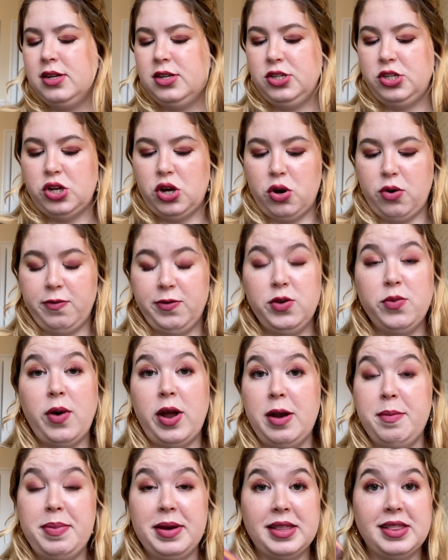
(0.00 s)
So if you
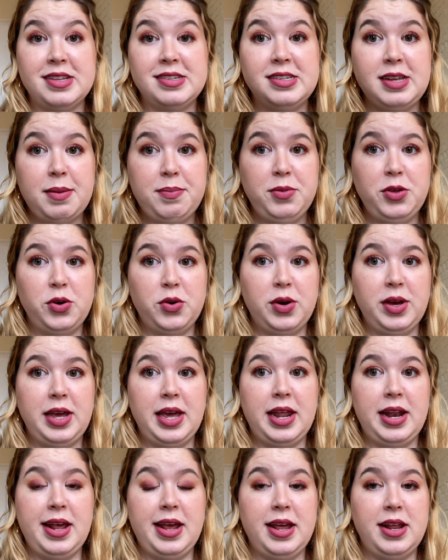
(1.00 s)
want to pick this up, you could
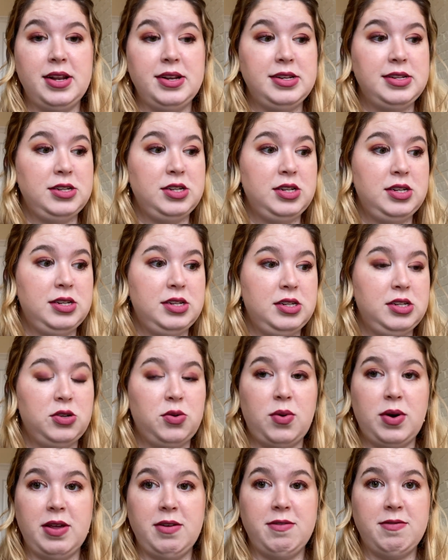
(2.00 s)
get it
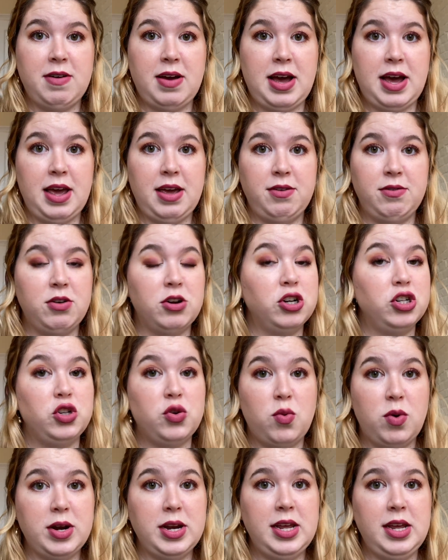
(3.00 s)
25 or
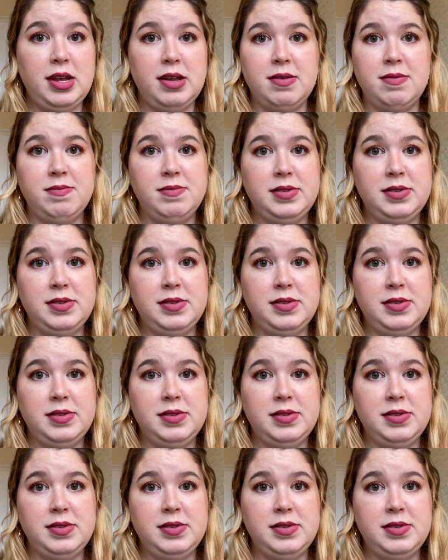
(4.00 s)
20,